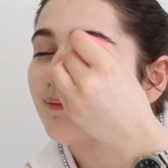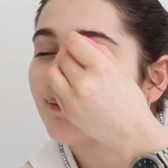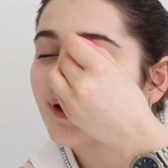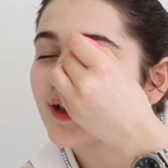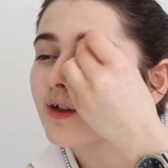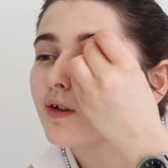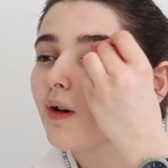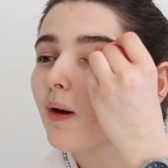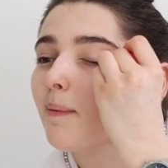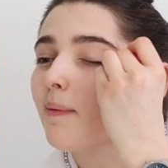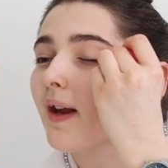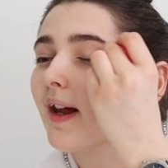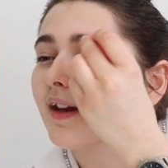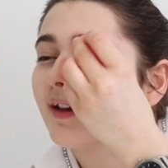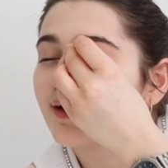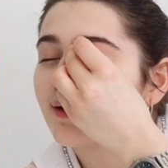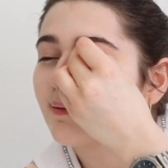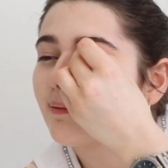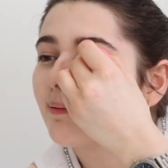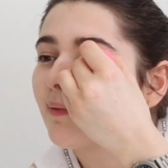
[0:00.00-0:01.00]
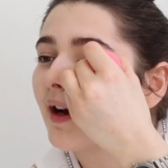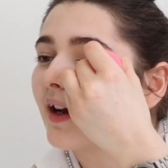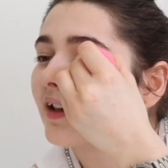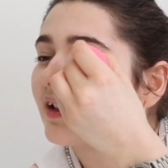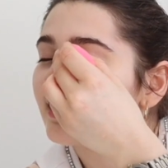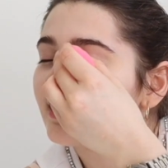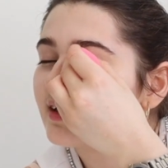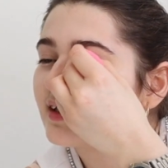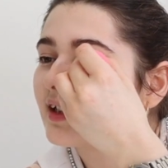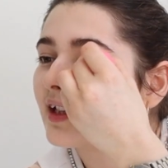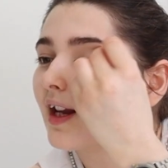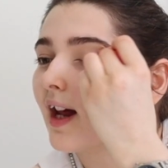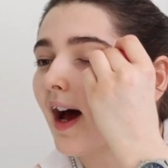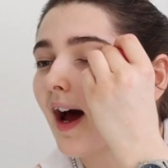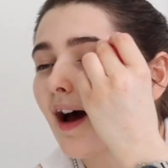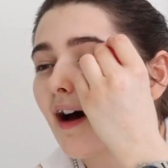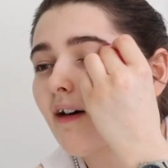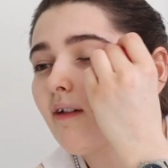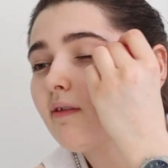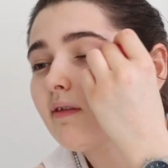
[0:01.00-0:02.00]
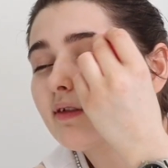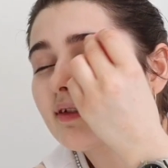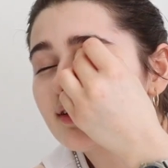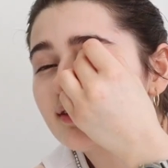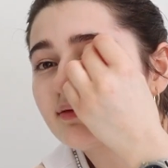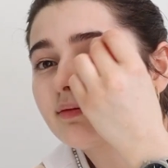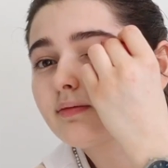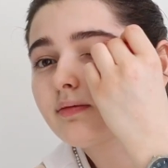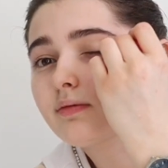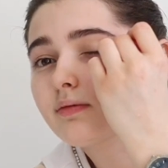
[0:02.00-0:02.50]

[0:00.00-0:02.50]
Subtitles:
make sure I blend my concealer out.